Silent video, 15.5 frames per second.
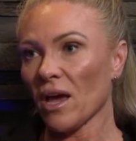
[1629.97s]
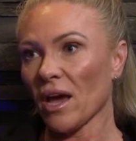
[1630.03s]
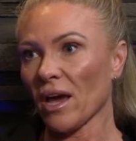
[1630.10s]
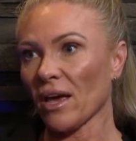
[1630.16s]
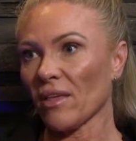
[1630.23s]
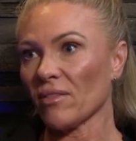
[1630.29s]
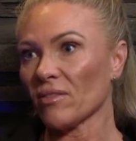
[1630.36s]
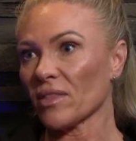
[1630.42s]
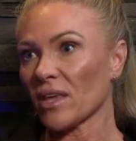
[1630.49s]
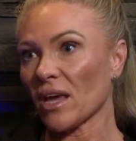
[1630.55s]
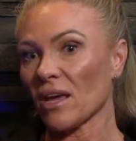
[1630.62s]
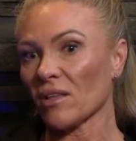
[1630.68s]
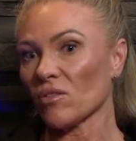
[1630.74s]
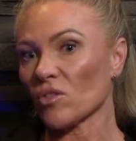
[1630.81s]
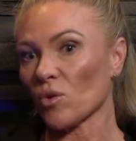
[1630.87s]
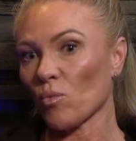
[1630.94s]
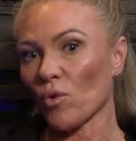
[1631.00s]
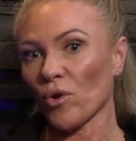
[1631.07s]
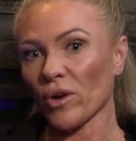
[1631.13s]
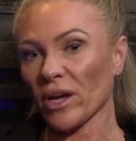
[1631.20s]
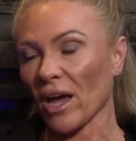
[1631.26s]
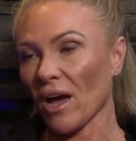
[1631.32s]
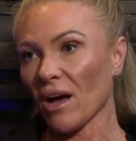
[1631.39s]
And then the
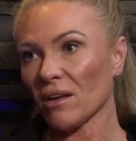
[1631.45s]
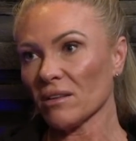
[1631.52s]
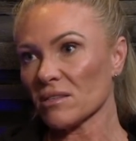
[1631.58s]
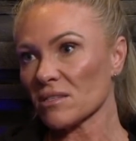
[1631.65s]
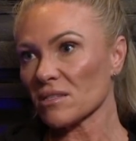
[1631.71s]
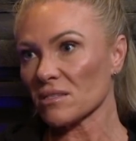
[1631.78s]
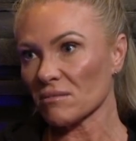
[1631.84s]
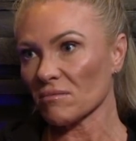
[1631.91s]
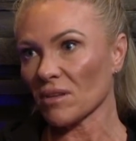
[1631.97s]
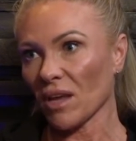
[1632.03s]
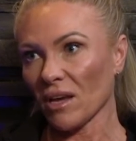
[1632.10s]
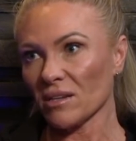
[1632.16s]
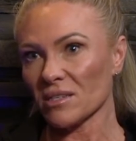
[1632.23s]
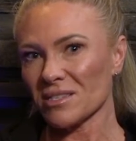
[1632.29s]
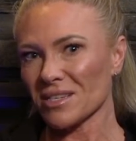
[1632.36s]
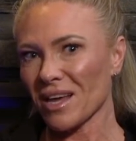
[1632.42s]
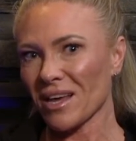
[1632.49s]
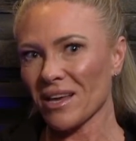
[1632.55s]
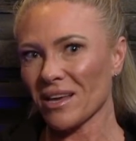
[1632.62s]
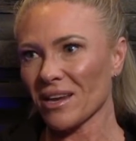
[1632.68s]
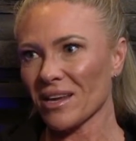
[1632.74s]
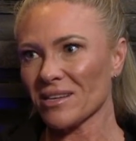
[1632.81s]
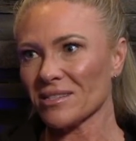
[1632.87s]
workouts, yeah, just take
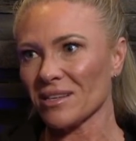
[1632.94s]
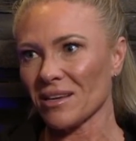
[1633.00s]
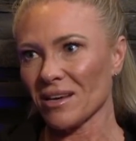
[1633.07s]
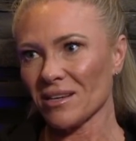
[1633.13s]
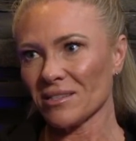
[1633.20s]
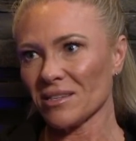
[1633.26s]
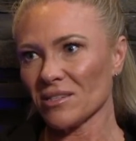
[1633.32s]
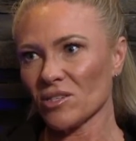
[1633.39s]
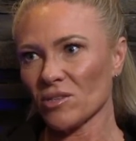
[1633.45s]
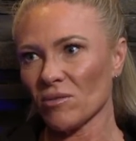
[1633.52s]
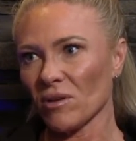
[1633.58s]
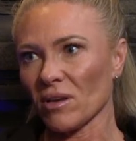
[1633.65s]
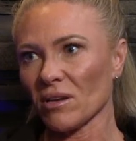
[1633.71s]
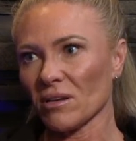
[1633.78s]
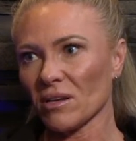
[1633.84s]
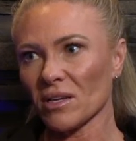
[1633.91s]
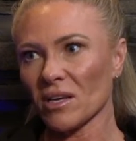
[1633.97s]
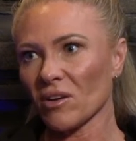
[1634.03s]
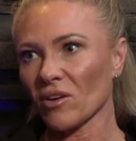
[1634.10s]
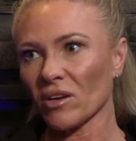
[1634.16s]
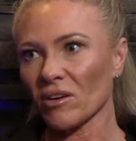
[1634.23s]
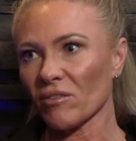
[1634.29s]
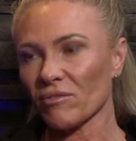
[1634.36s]
it easy, ease into it. Like you
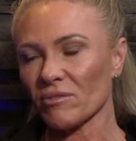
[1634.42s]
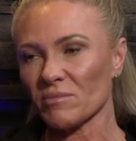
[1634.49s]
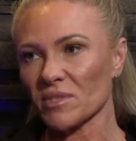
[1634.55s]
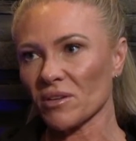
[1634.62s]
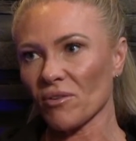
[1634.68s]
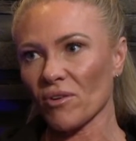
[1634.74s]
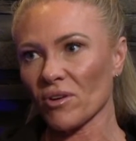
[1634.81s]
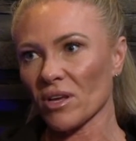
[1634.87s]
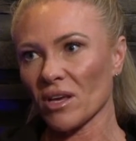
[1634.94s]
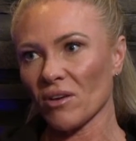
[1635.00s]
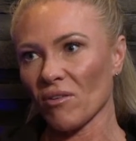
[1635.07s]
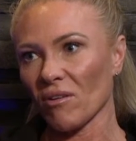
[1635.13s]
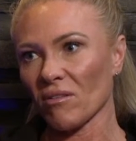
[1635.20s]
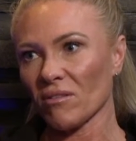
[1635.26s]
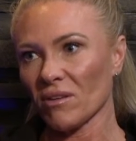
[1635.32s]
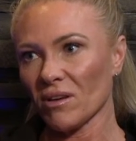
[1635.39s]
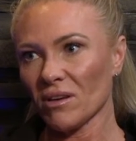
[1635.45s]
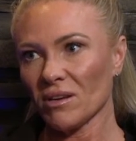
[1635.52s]
don't go from zero to hero.